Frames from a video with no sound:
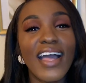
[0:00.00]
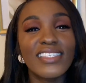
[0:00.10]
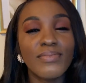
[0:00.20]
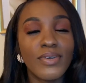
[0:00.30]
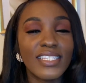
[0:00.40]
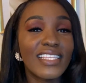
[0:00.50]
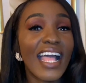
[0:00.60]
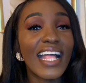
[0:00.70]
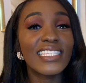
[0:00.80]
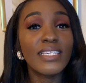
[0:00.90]
antibodies and
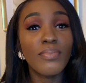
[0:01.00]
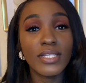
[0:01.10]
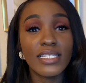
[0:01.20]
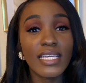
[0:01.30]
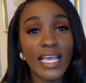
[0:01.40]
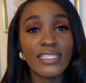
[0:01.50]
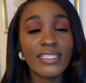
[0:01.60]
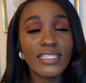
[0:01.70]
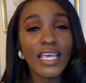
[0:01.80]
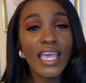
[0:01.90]
antibody tests.